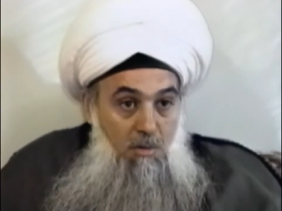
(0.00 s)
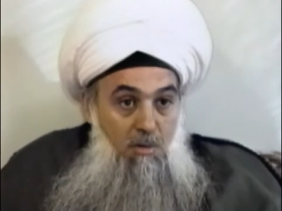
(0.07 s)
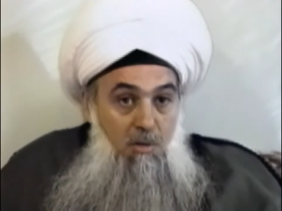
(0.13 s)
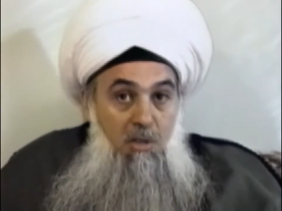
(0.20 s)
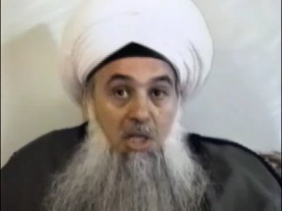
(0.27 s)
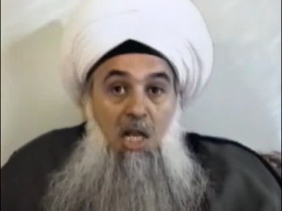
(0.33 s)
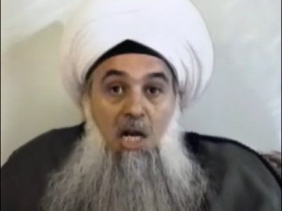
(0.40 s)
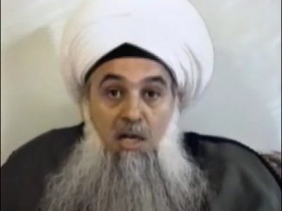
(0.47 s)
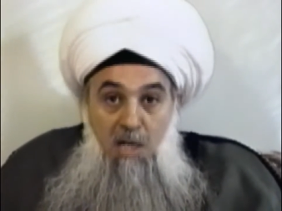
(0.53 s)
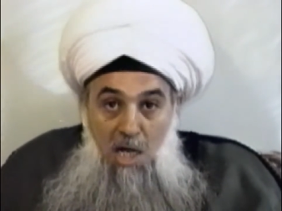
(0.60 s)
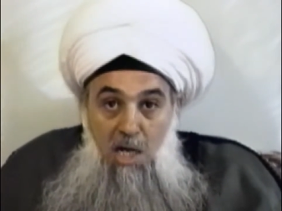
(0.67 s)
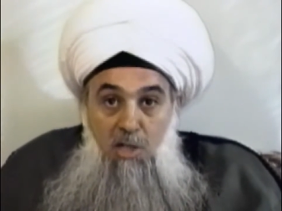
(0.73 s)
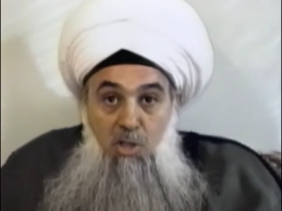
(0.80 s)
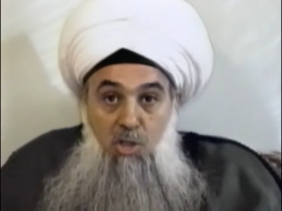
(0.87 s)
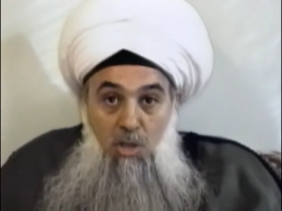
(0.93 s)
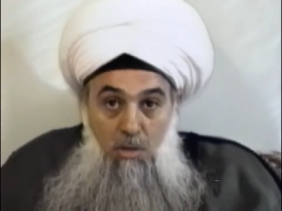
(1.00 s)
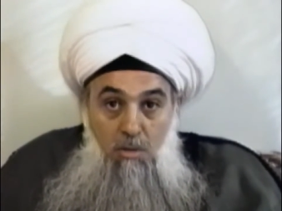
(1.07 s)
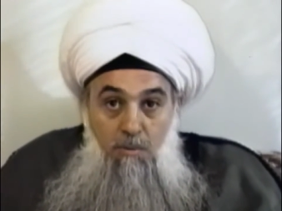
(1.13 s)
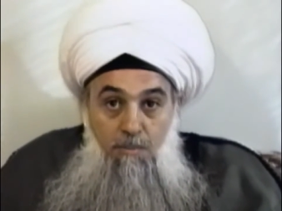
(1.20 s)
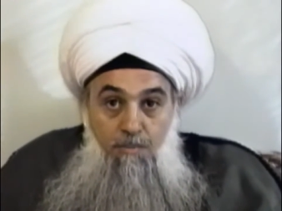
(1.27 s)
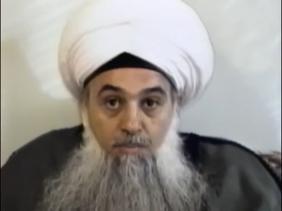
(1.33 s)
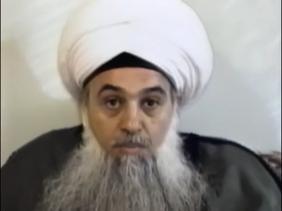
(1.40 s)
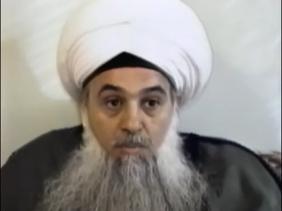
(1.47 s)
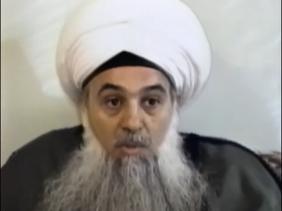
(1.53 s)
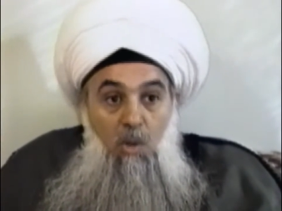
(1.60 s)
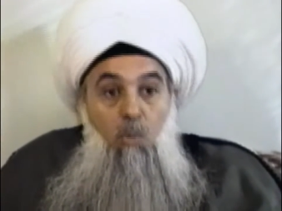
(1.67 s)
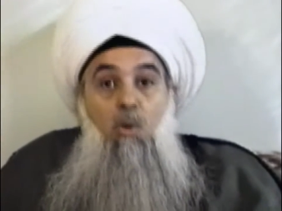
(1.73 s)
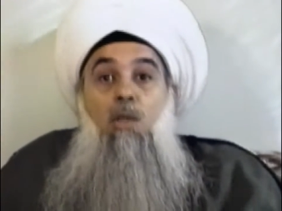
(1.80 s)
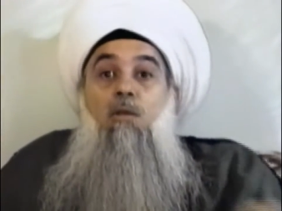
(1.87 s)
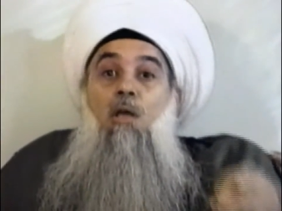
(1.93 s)
real religion
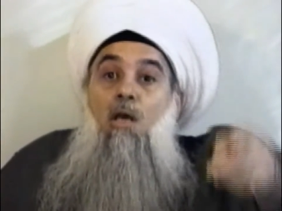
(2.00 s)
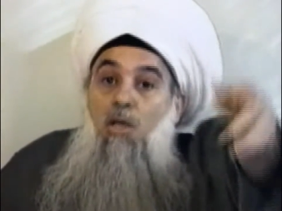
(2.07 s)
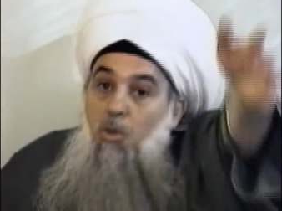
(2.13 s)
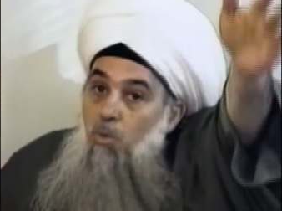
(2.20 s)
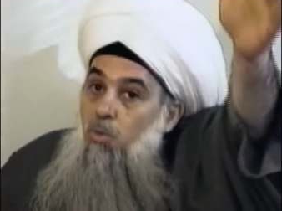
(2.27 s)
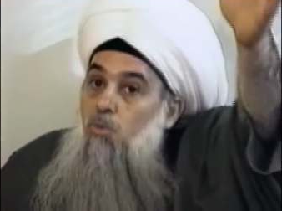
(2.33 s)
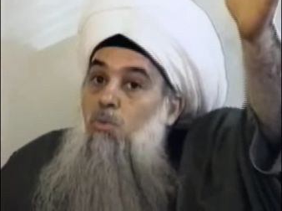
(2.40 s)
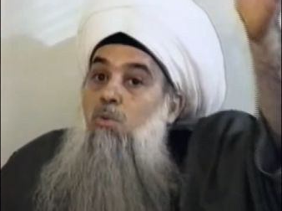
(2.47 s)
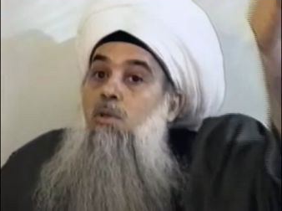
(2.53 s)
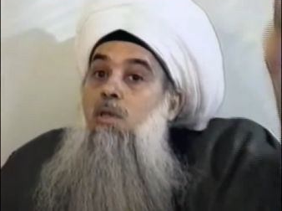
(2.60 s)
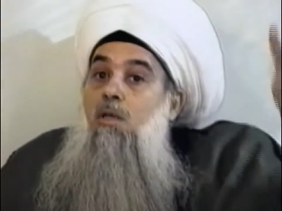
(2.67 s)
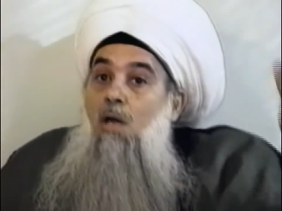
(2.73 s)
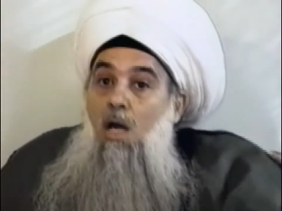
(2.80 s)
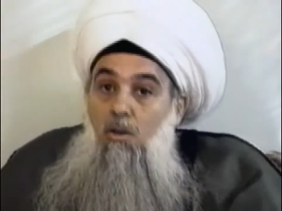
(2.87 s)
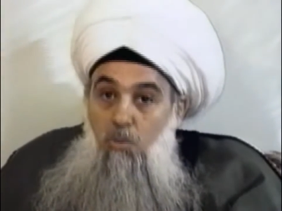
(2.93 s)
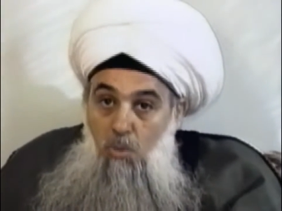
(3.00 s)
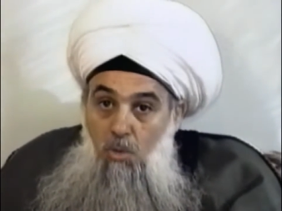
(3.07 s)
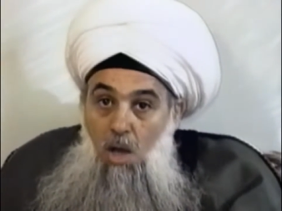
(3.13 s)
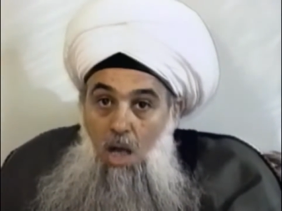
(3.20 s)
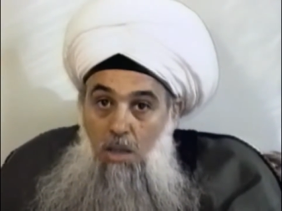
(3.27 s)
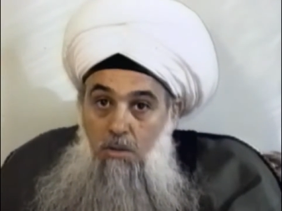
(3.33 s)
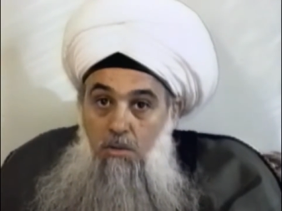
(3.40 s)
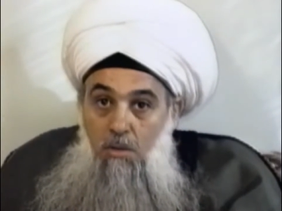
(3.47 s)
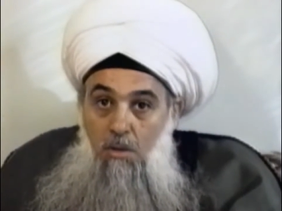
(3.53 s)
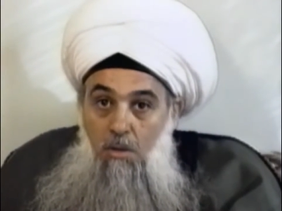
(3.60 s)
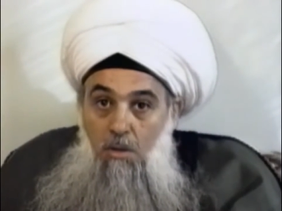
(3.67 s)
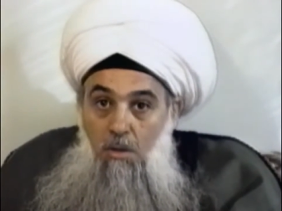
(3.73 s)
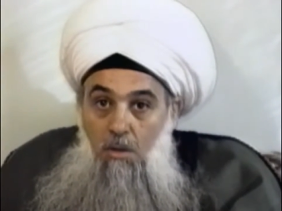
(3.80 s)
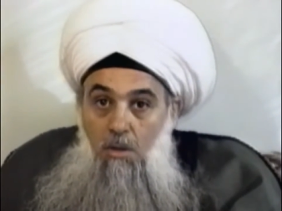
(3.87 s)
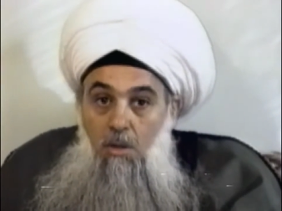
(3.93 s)
will take you to, the, to God.
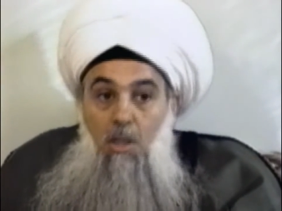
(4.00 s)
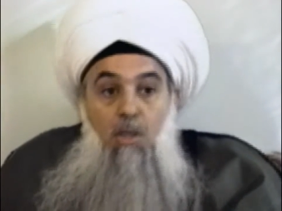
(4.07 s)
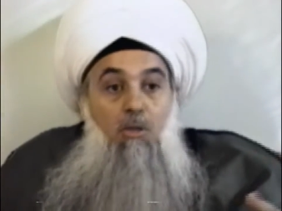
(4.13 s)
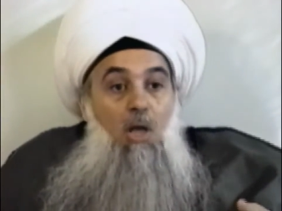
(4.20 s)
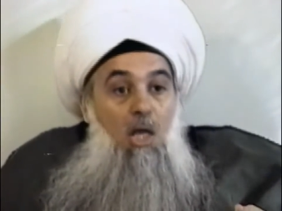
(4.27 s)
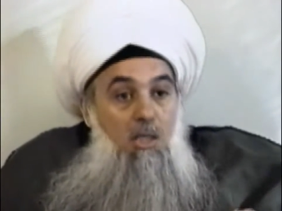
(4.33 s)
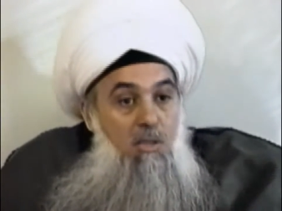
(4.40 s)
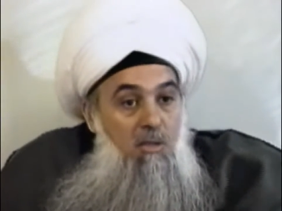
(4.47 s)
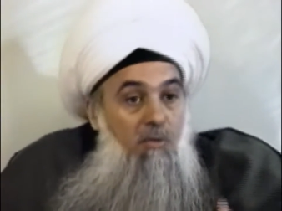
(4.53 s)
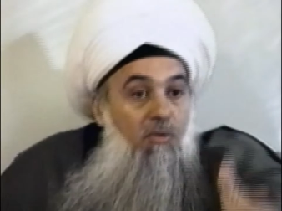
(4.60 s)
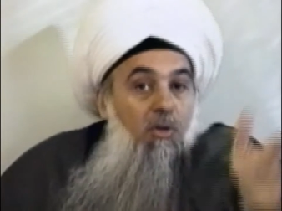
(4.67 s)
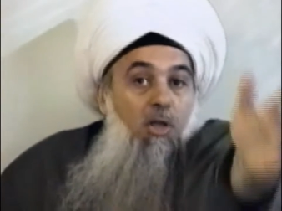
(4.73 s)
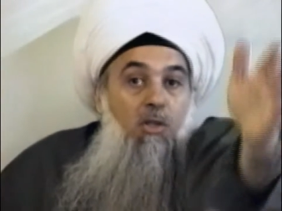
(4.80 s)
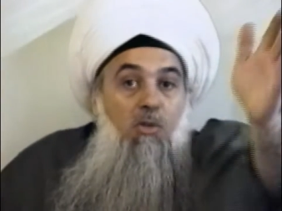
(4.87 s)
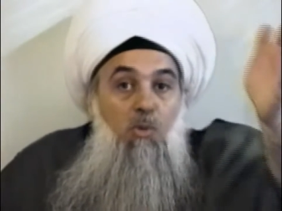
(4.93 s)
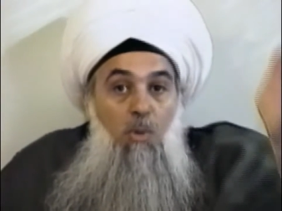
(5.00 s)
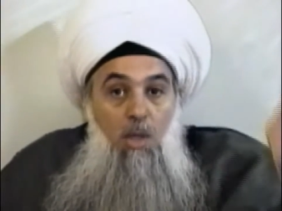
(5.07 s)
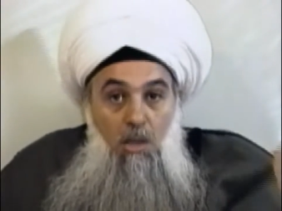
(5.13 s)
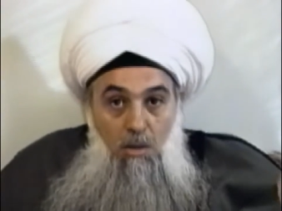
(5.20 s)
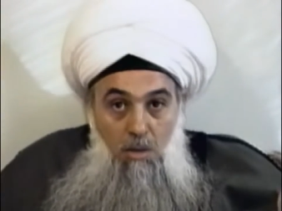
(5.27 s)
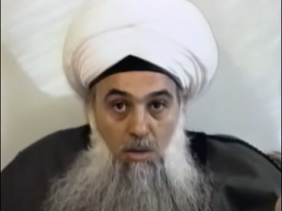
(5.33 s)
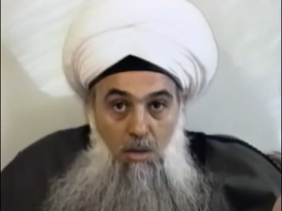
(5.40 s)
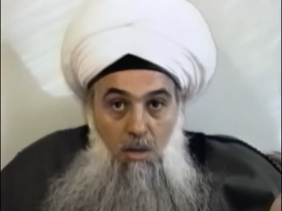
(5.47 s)
It has different way.